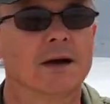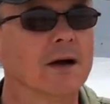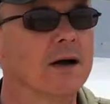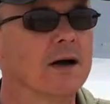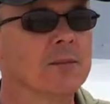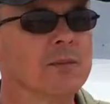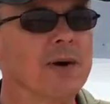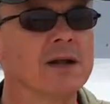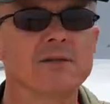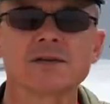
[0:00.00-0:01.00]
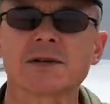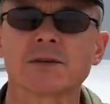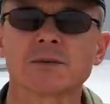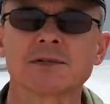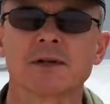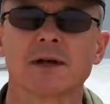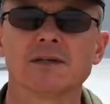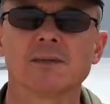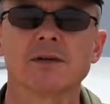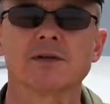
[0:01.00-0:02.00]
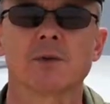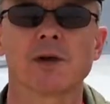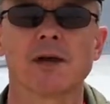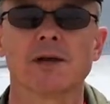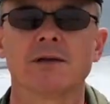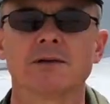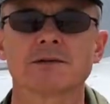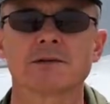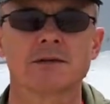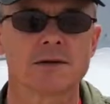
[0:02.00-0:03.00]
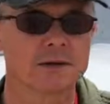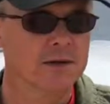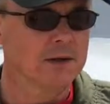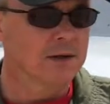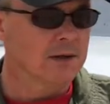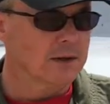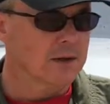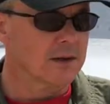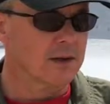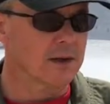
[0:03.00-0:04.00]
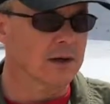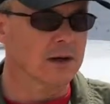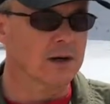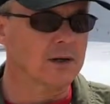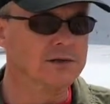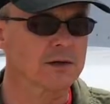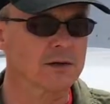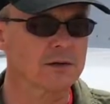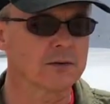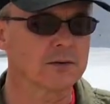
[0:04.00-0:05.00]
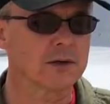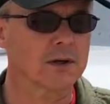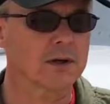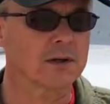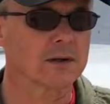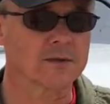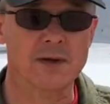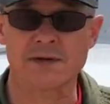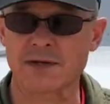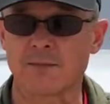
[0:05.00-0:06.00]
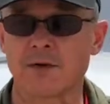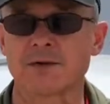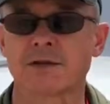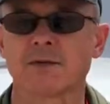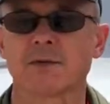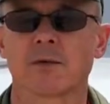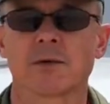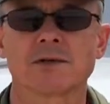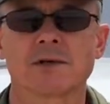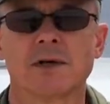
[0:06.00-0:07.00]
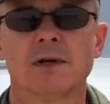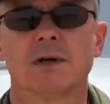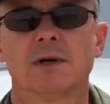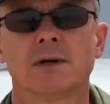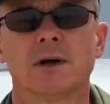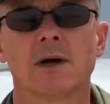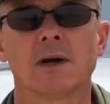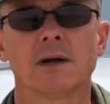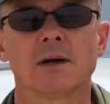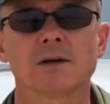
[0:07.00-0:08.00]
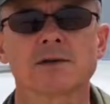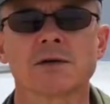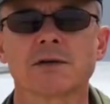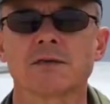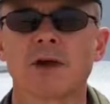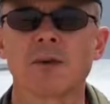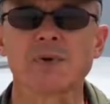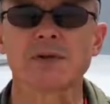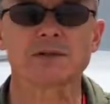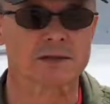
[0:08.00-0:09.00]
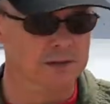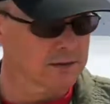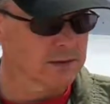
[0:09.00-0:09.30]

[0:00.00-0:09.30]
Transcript: I'm a pilot for Southwest Airlines. I've been there 28 years. I also fly in the 737, of course. I also get to fly at Pitts,